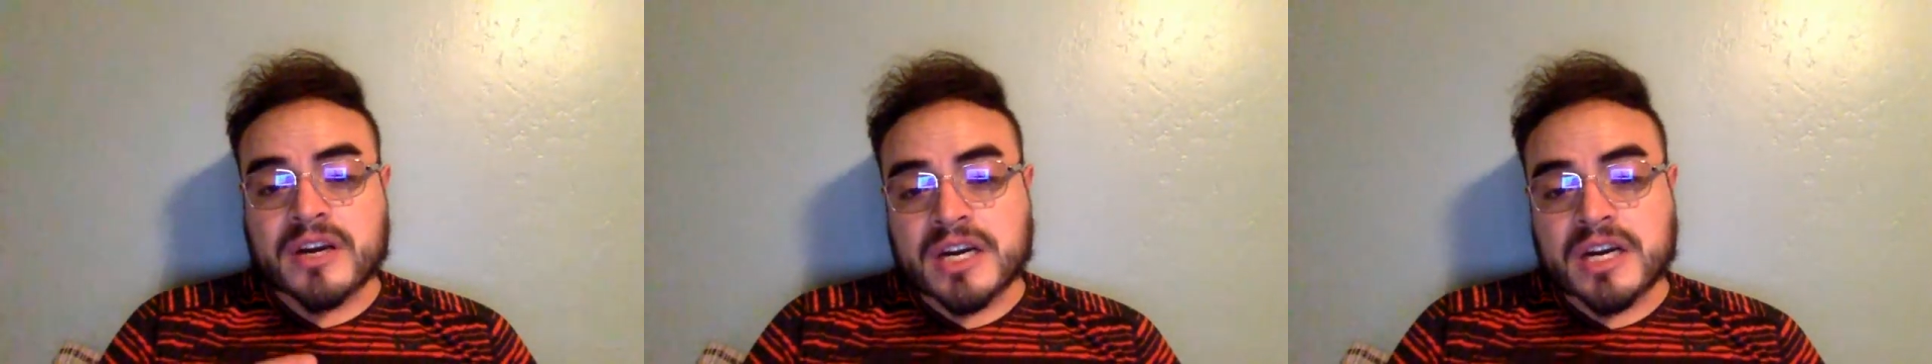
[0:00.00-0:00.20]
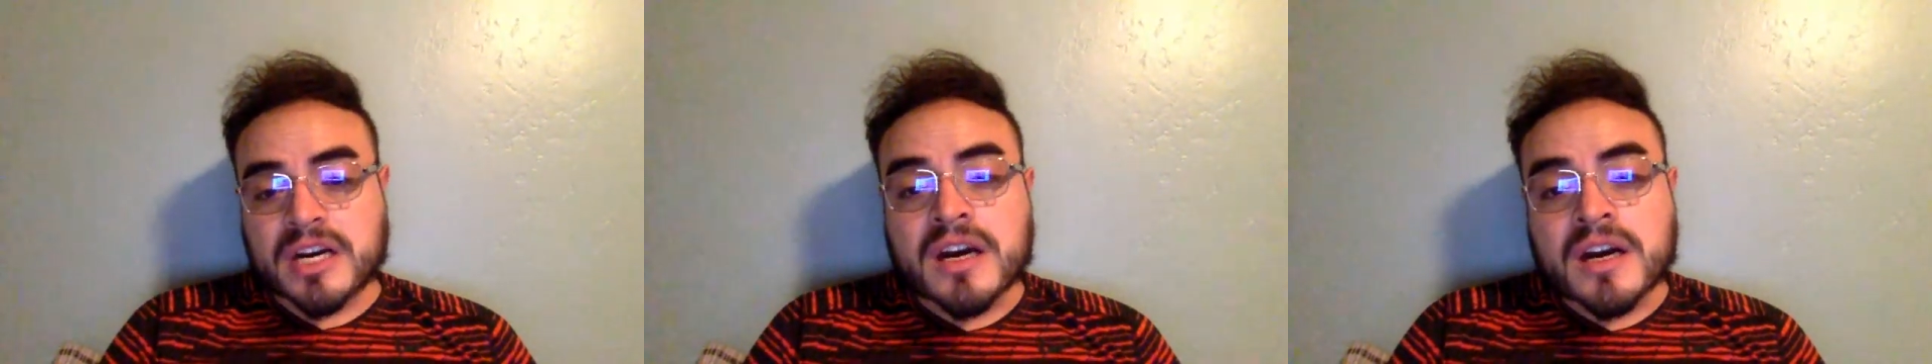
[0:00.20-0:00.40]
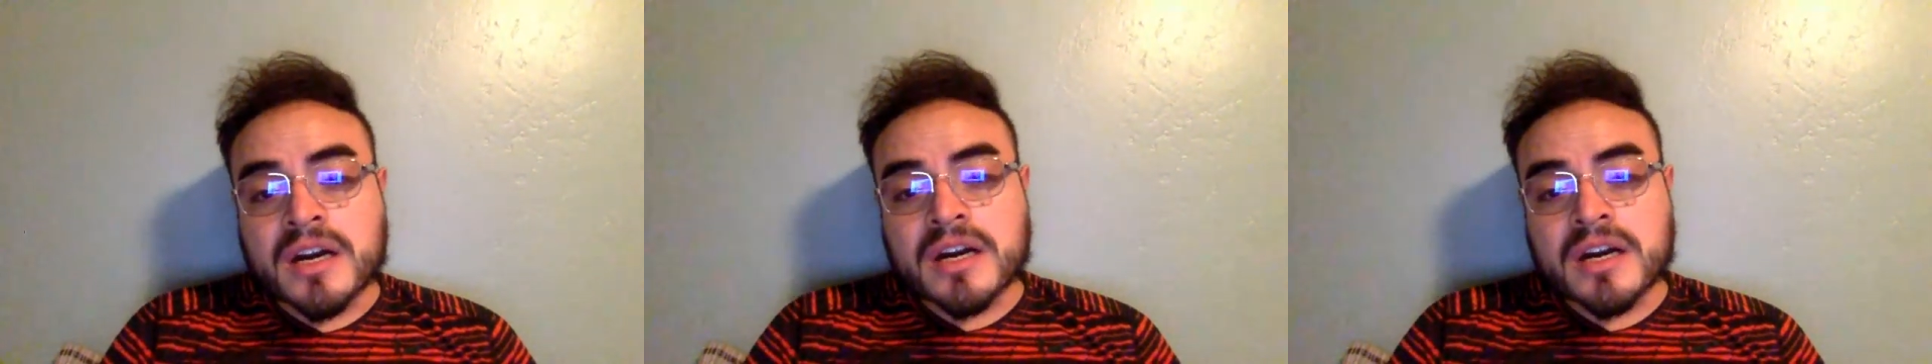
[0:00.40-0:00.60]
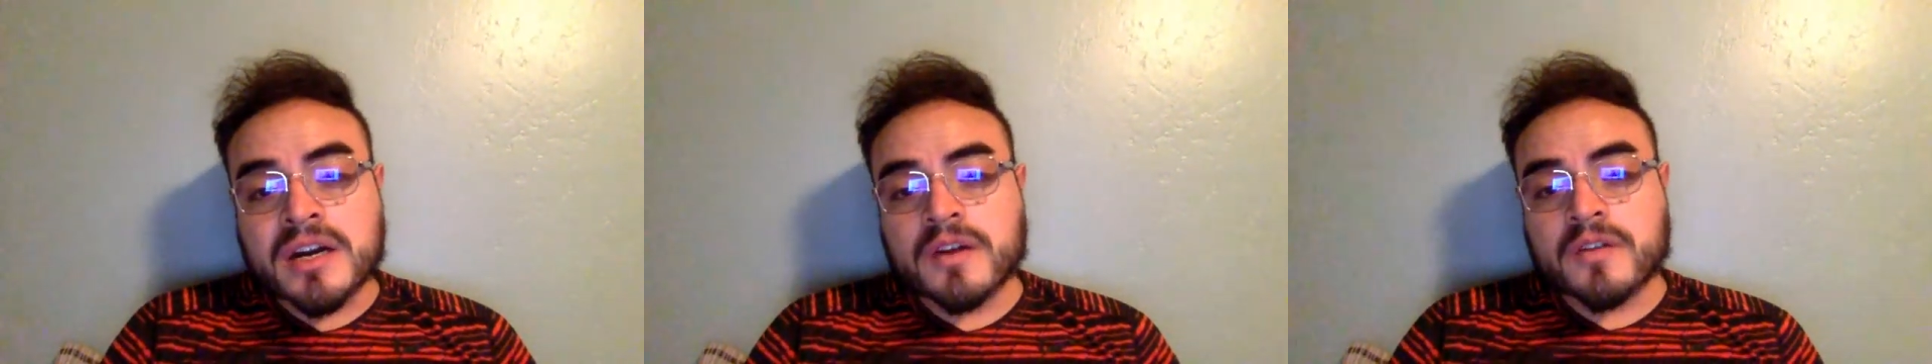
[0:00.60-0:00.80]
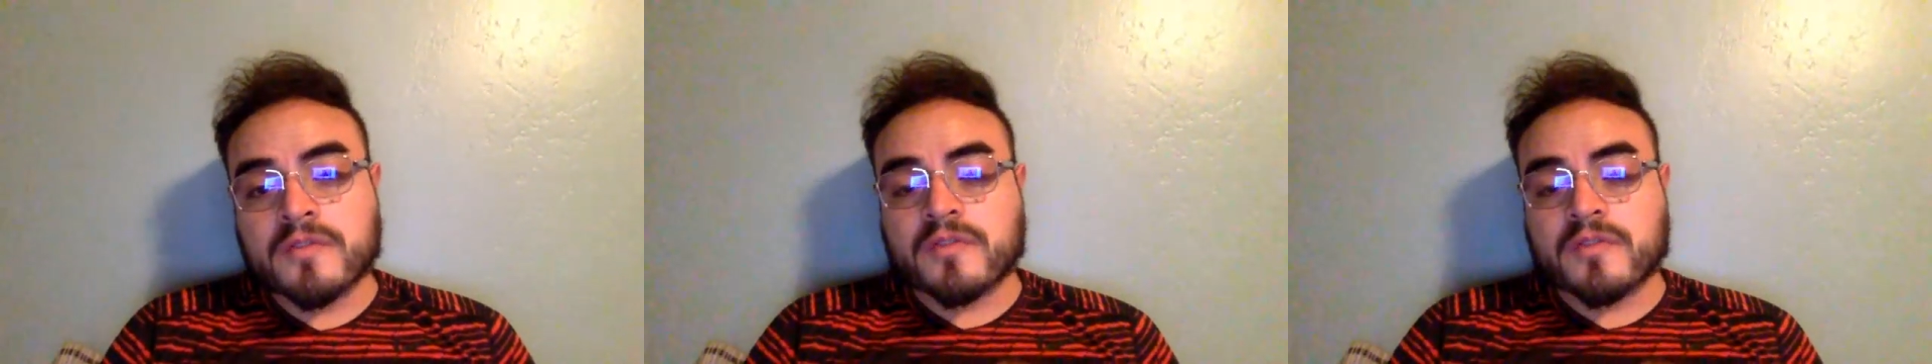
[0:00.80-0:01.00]
car
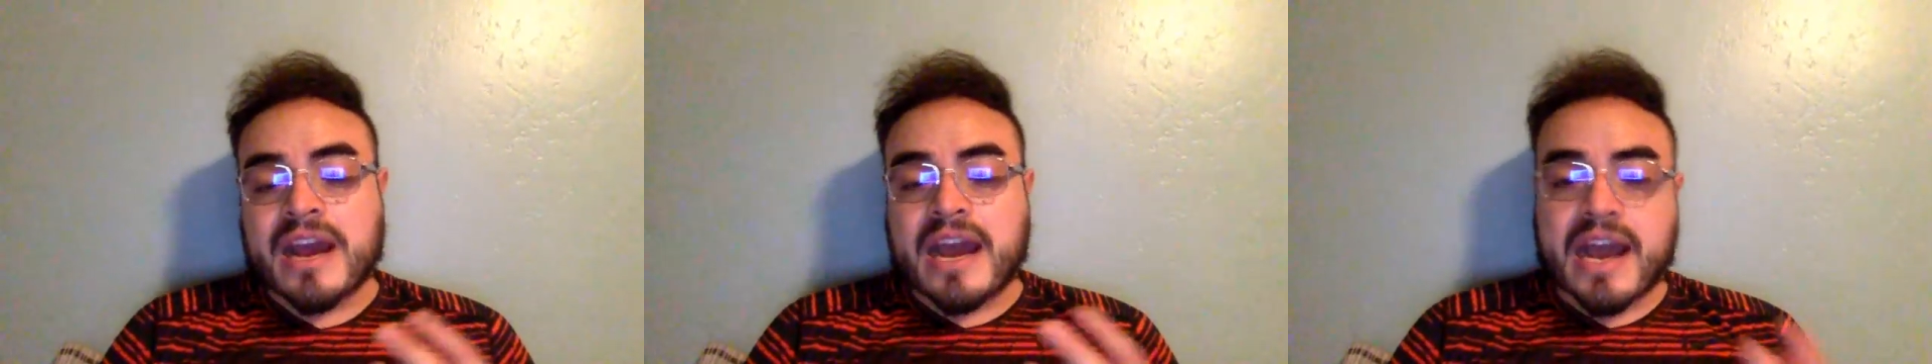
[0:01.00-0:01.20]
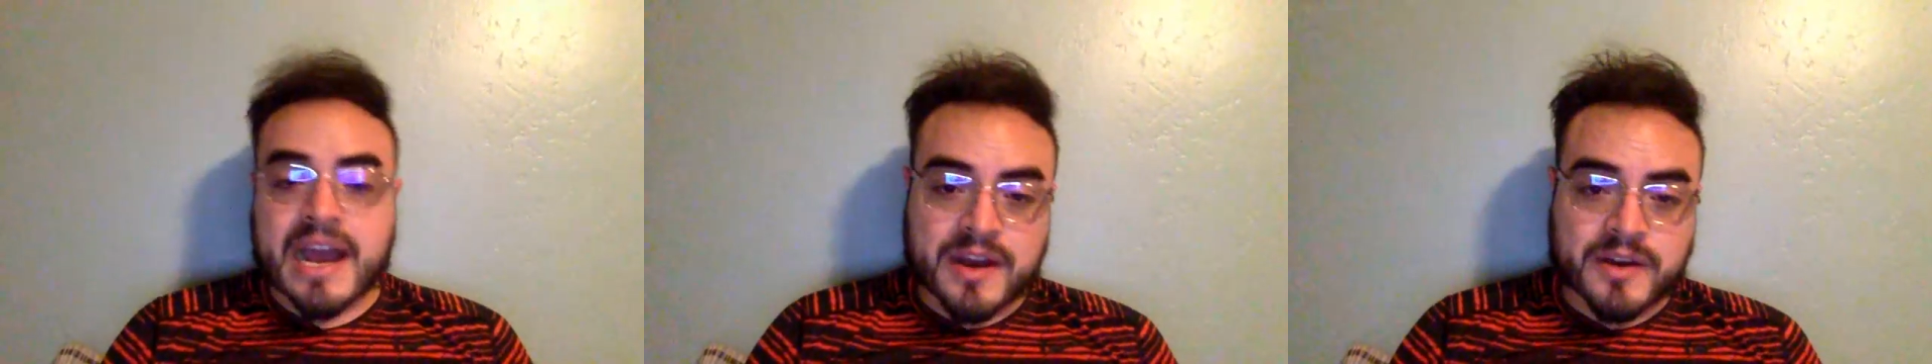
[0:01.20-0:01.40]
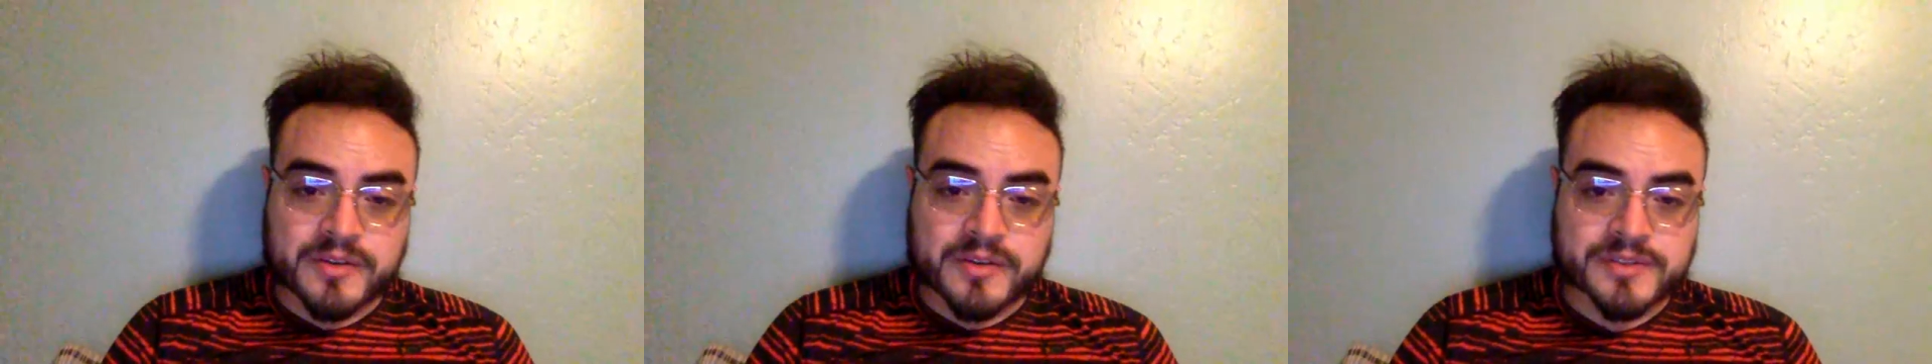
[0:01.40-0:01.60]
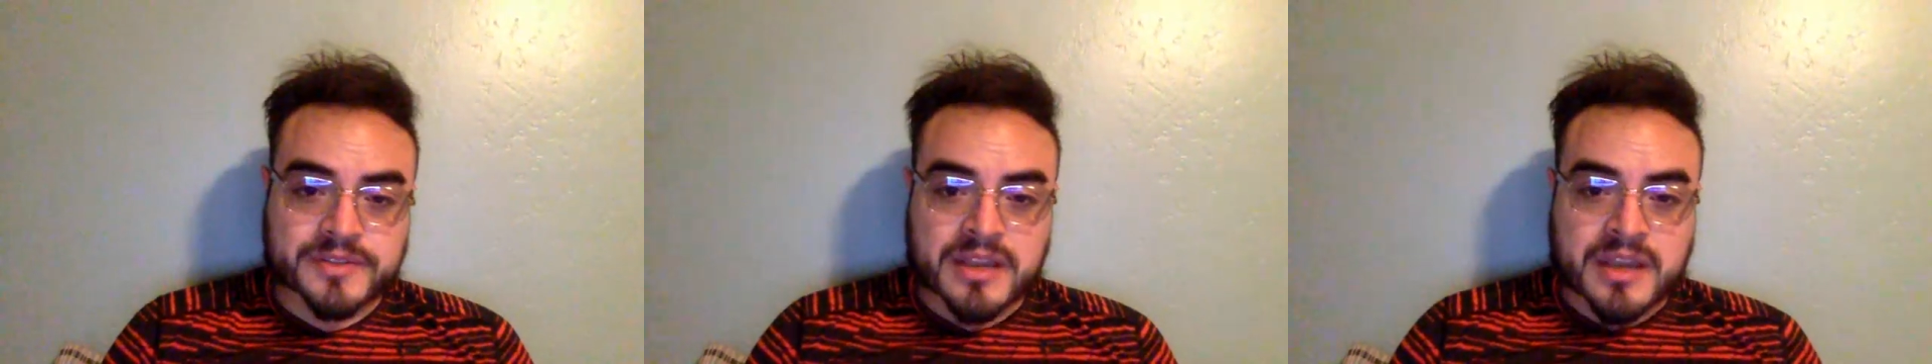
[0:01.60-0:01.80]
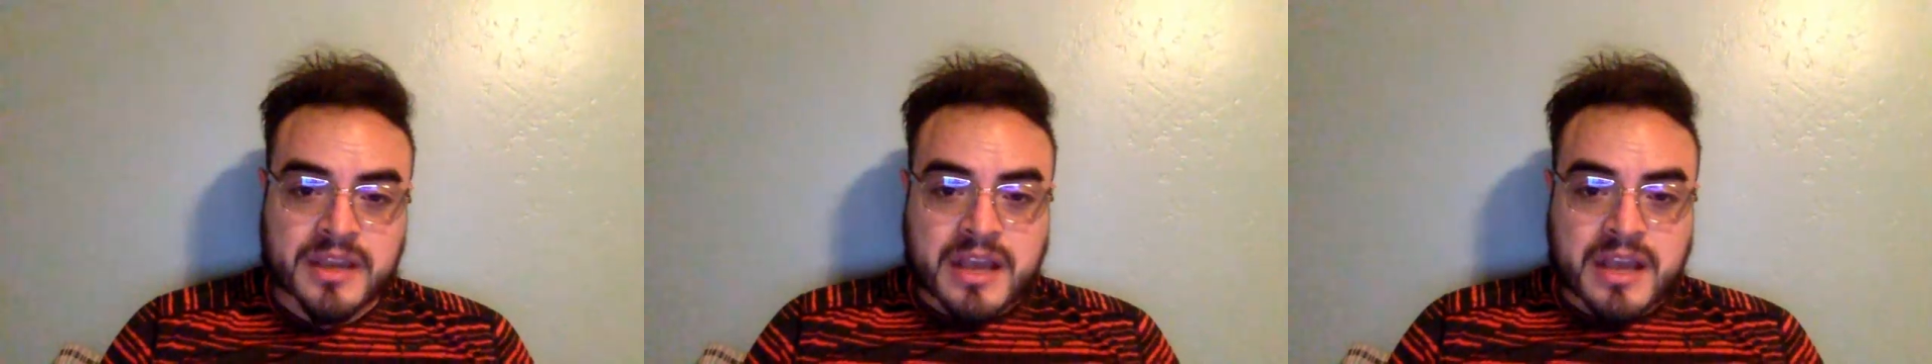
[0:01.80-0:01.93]
or for a house,